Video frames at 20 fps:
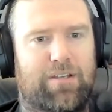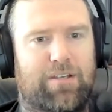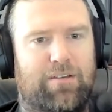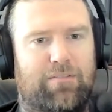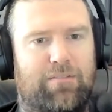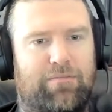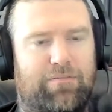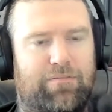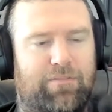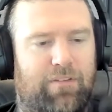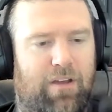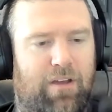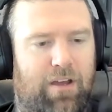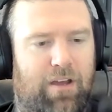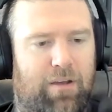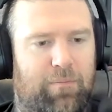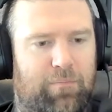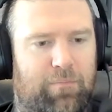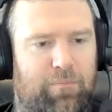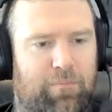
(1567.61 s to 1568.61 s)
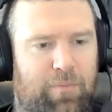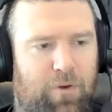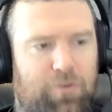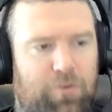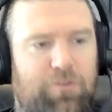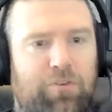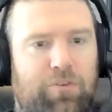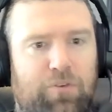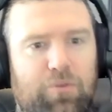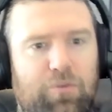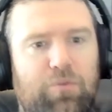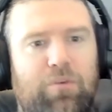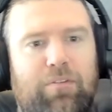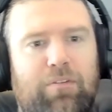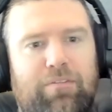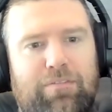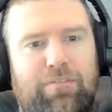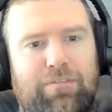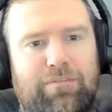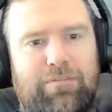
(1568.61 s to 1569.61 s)
they've got to do
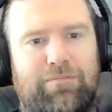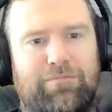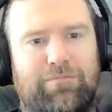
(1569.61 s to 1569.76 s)
with